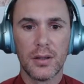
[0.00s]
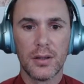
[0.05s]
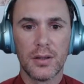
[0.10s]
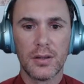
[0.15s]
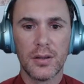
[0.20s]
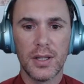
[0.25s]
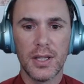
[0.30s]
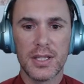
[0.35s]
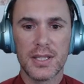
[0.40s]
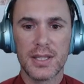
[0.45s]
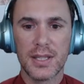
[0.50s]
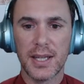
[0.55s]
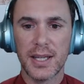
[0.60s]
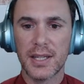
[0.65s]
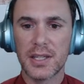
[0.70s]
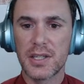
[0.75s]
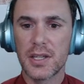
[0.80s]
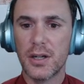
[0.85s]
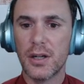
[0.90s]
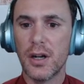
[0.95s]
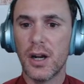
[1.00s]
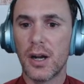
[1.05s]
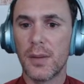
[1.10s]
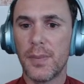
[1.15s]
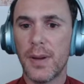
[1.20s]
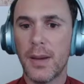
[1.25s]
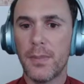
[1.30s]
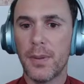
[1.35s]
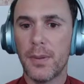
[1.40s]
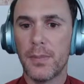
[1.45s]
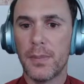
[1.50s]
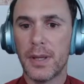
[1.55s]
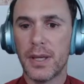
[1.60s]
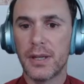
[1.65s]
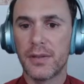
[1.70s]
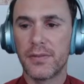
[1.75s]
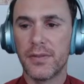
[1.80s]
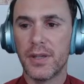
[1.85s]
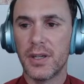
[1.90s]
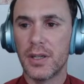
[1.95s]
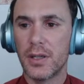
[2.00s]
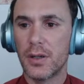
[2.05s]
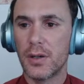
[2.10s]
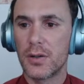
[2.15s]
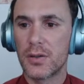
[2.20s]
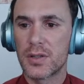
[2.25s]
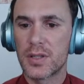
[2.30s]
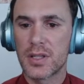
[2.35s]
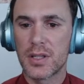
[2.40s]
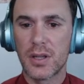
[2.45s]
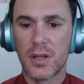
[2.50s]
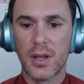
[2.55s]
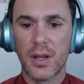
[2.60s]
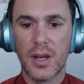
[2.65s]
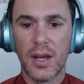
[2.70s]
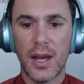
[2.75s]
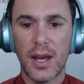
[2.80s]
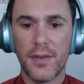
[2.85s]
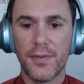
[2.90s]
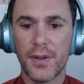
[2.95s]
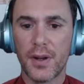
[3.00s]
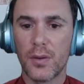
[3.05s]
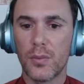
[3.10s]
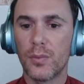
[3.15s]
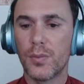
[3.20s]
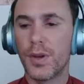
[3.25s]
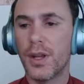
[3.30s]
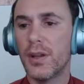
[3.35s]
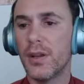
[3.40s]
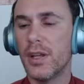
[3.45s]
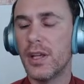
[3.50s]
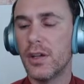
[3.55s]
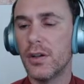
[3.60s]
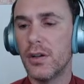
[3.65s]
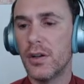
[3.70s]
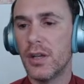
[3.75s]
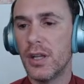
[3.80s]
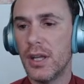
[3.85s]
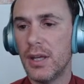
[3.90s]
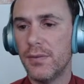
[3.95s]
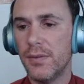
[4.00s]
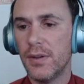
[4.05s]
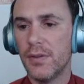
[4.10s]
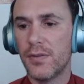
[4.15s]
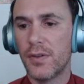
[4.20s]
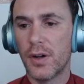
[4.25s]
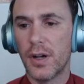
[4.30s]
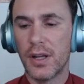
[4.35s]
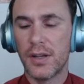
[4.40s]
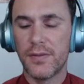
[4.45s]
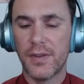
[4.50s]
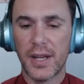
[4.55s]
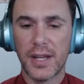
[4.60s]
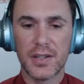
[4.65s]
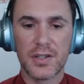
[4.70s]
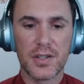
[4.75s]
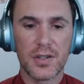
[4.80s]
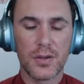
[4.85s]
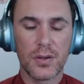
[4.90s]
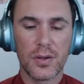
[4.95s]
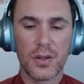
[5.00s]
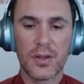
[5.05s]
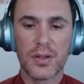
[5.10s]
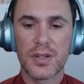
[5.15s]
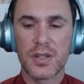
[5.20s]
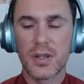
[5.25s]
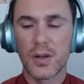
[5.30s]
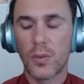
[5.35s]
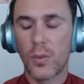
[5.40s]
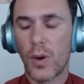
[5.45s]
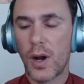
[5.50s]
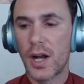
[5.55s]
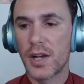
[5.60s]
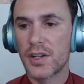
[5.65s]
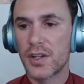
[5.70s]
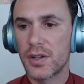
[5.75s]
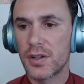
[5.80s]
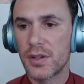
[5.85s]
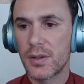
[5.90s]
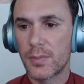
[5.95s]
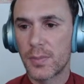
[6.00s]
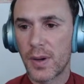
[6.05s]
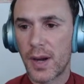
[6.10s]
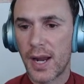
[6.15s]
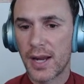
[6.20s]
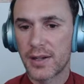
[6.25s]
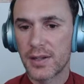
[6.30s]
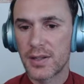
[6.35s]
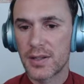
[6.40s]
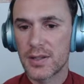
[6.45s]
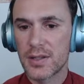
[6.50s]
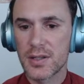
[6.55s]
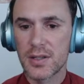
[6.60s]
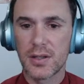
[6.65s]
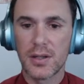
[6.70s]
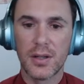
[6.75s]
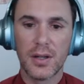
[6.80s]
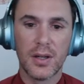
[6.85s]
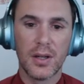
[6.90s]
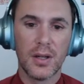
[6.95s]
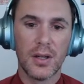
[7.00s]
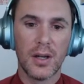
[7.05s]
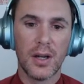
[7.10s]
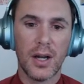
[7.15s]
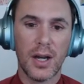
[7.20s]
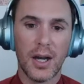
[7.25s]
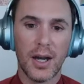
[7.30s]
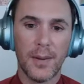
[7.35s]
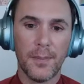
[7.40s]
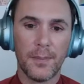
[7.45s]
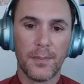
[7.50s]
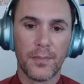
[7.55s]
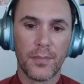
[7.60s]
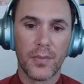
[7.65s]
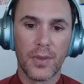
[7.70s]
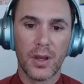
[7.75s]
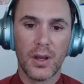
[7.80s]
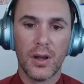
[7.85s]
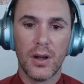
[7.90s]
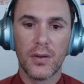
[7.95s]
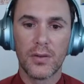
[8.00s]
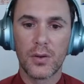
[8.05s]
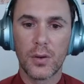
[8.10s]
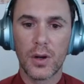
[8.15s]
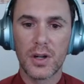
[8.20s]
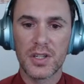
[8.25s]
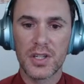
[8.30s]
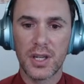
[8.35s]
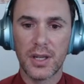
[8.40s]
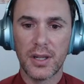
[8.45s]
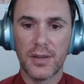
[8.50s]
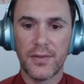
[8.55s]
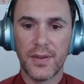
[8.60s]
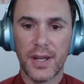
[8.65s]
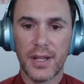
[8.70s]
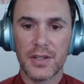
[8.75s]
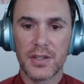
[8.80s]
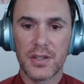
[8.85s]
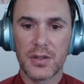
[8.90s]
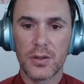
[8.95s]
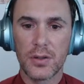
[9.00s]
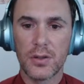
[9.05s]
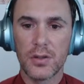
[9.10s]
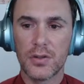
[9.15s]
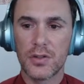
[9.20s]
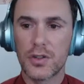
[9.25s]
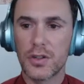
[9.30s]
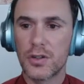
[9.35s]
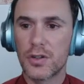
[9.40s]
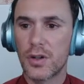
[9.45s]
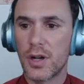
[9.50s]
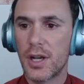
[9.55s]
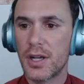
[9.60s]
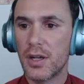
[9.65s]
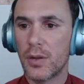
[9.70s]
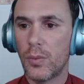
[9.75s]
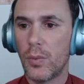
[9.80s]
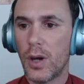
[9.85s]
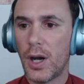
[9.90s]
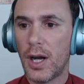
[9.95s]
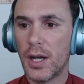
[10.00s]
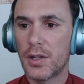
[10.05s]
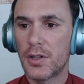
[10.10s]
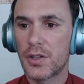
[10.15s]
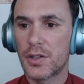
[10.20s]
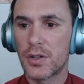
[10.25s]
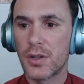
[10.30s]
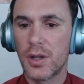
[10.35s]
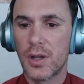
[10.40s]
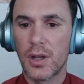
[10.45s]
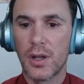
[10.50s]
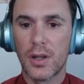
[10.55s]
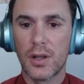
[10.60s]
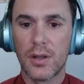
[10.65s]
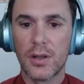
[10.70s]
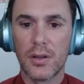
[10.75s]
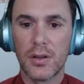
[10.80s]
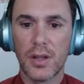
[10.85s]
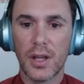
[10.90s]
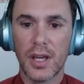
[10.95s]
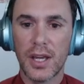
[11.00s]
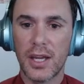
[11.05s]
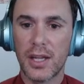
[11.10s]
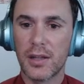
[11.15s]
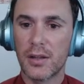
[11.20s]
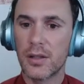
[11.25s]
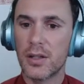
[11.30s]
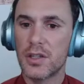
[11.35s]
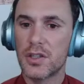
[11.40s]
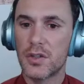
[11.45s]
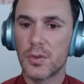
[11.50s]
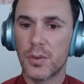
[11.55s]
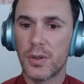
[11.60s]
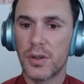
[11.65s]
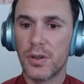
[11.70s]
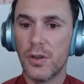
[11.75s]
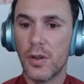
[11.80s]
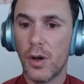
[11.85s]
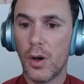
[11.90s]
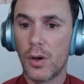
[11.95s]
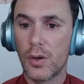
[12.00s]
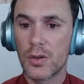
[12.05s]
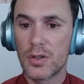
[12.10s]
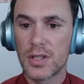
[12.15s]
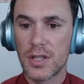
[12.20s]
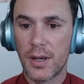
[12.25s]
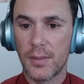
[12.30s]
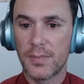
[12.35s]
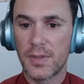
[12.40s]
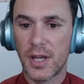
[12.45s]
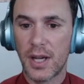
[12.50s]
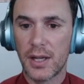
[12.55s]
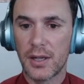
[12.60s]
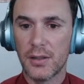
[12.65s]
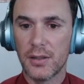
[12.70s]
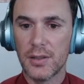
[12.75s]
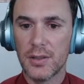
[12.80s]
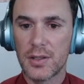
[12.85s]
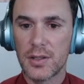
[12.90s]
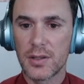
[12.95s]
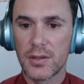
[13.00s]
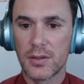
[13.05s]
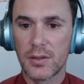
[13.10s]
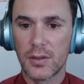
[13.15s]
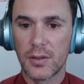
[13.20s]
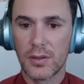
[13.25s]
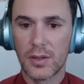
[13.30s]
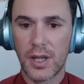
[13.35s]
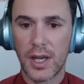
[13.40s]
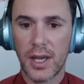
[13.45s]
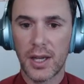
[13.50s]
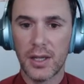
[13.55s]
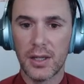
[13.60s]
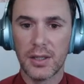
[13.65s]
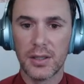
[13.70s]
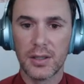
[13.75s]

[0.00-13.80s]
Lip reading: These links here are Peppa Pig videos, and they're really good even for advanced students to watch and to practice. Of course, an advanced student should try to watch the English with no subtitles, okay?